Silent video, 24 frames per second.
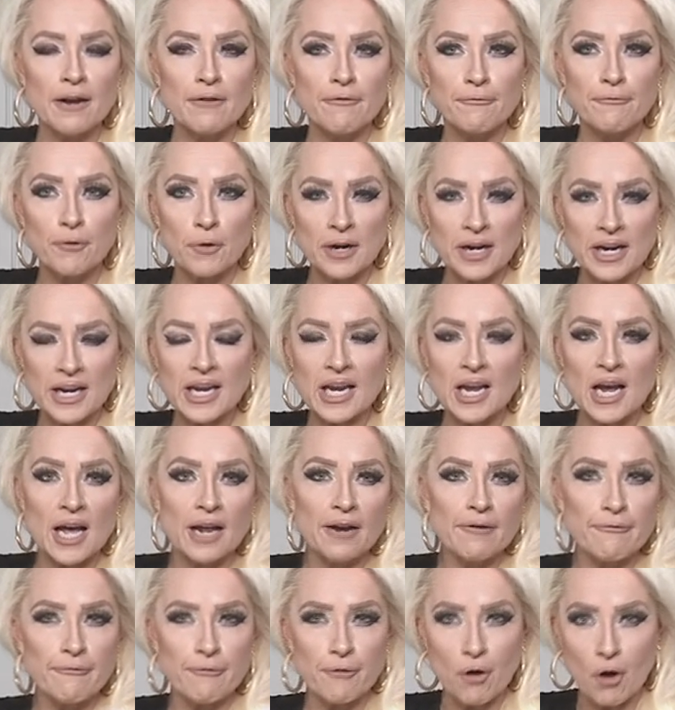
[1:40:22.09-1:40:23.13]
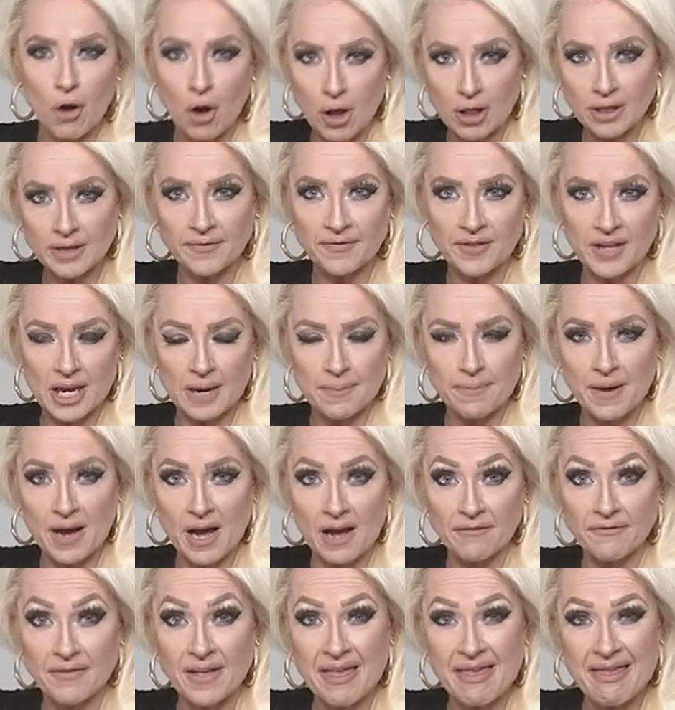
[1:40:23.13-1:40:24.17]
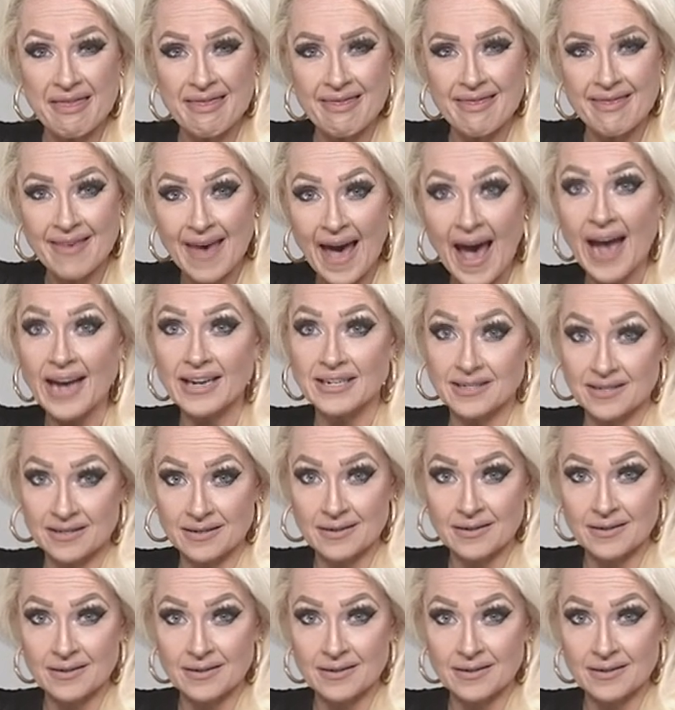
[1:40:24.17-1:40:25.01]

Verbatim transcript: for neon, for all of the above. That